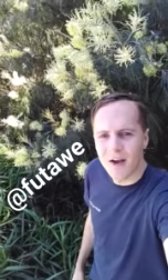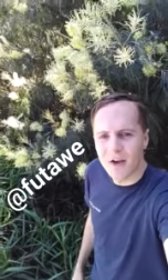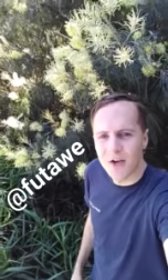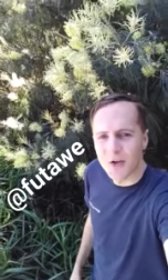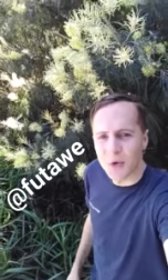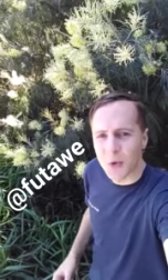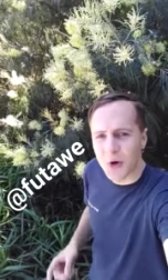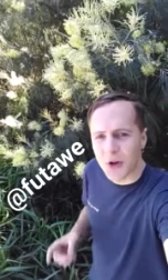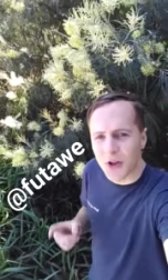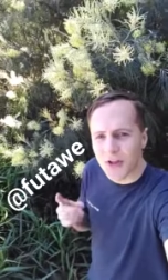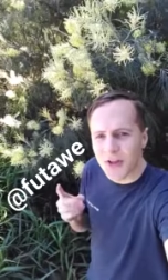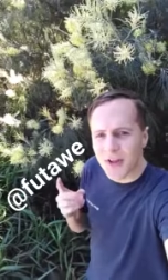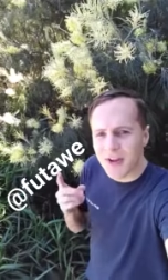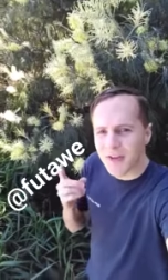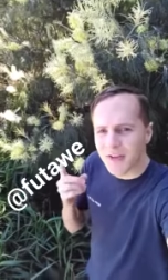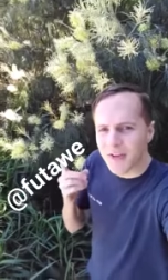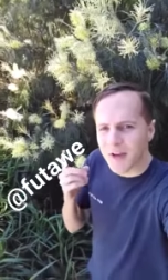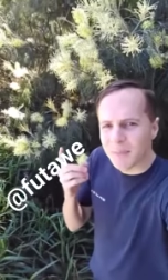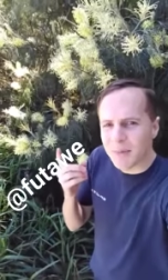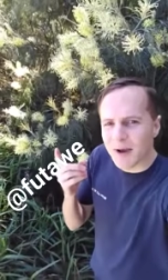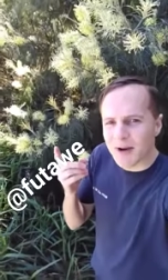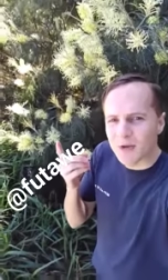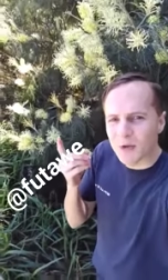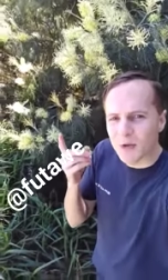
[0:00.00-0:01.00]
So what do you think?
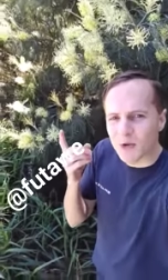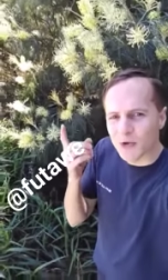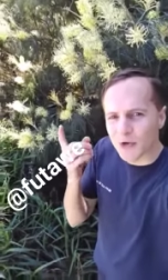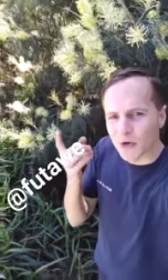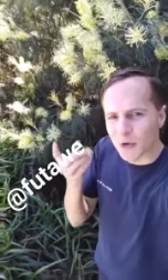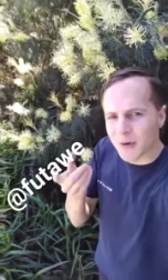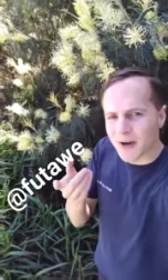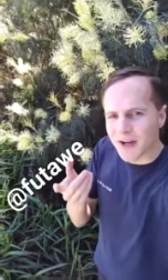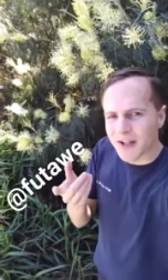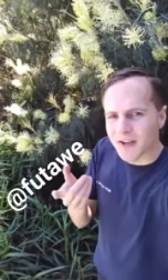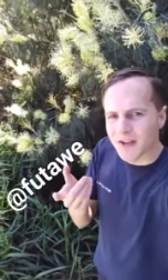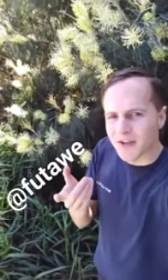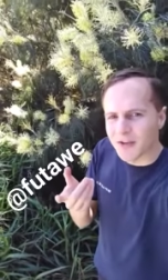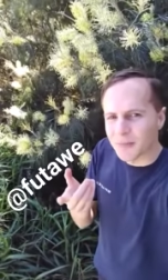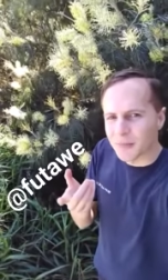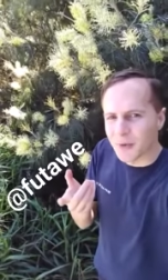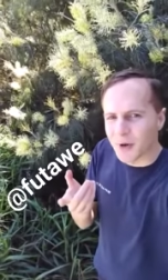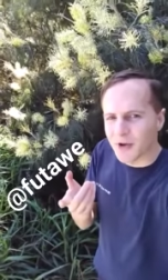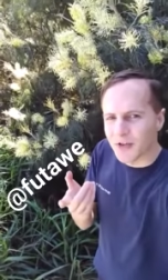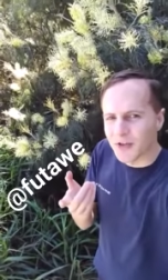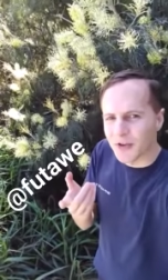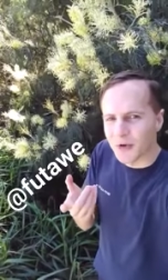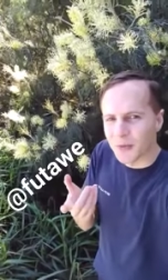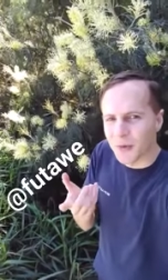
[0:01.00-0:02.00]
Think back to a traumatic
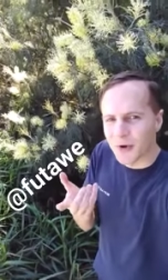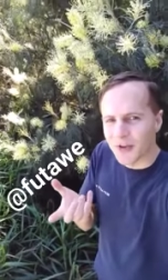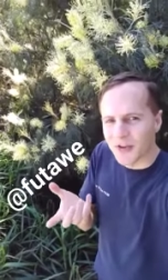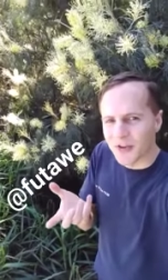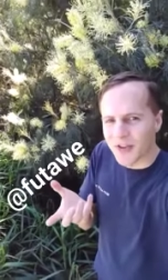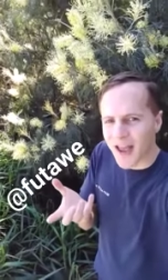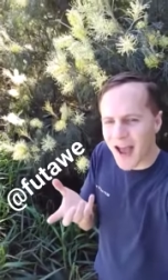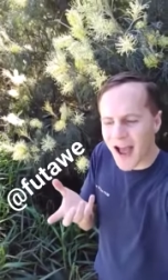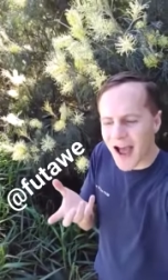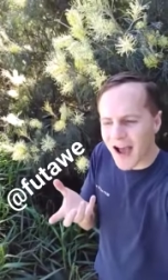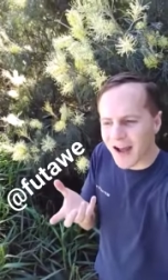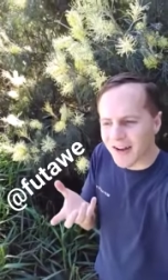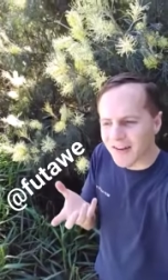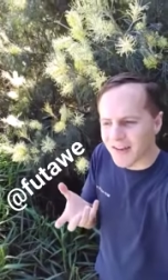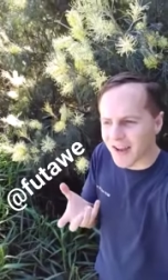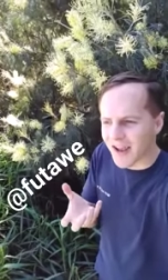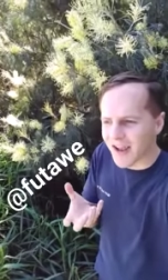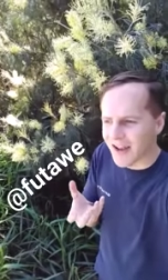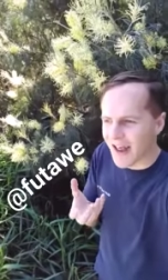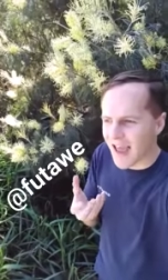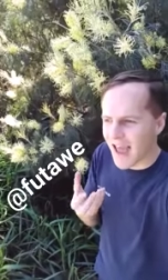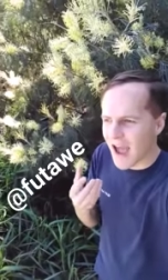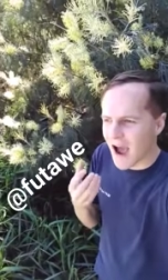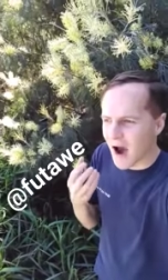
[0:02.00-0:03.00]
experience that you recently had
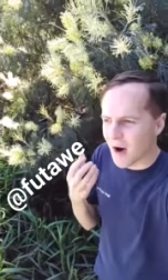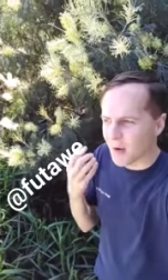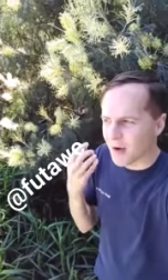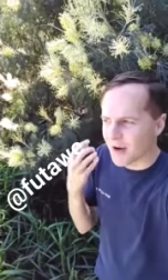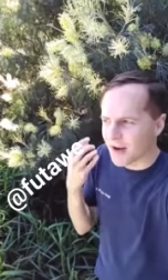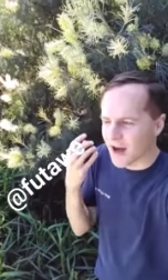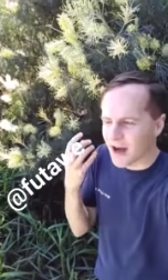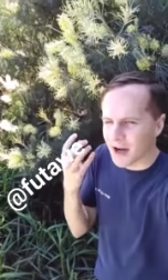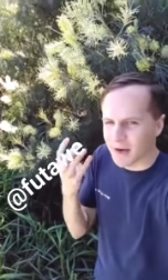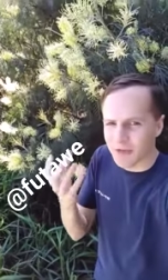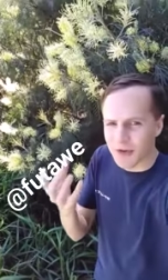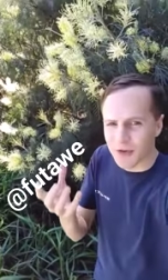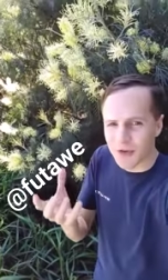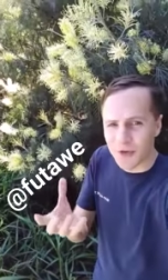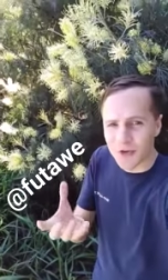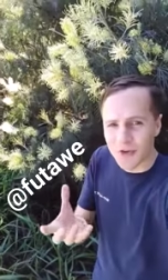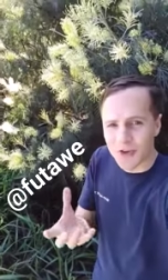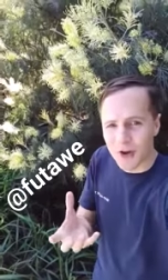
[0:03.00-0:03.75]
and how an artificial